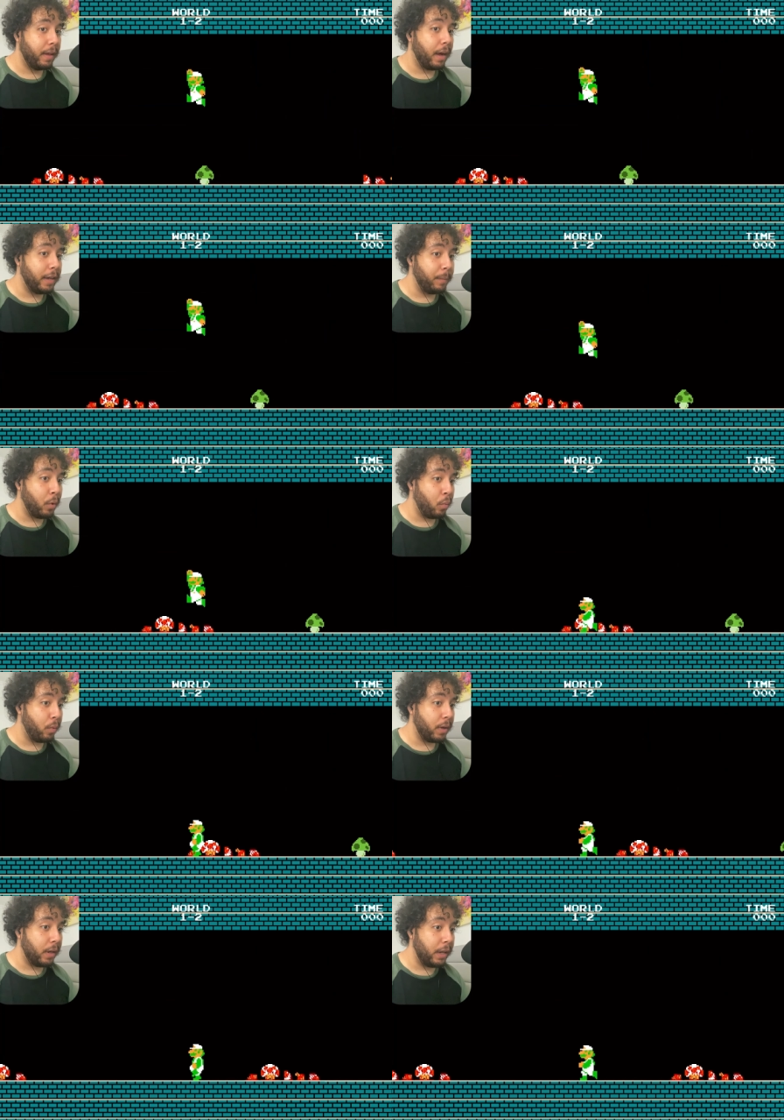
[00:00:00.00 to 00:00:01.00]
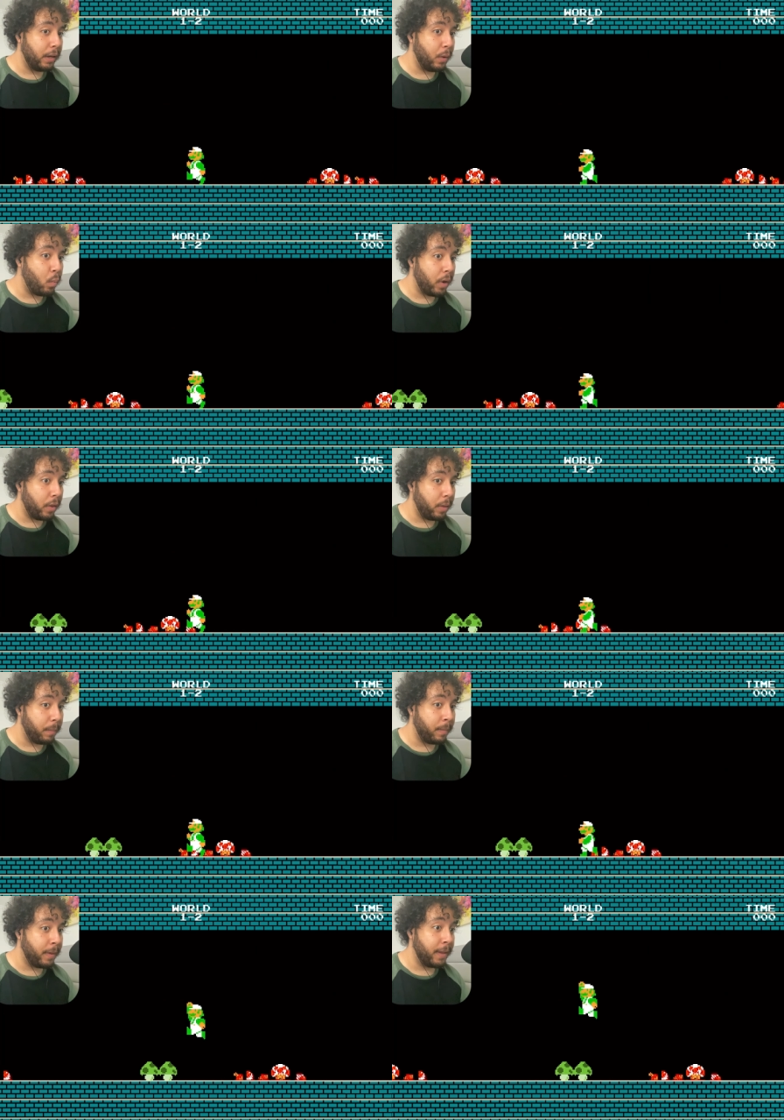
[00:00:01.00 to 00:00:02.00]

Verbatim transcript: I am not clearly one of them.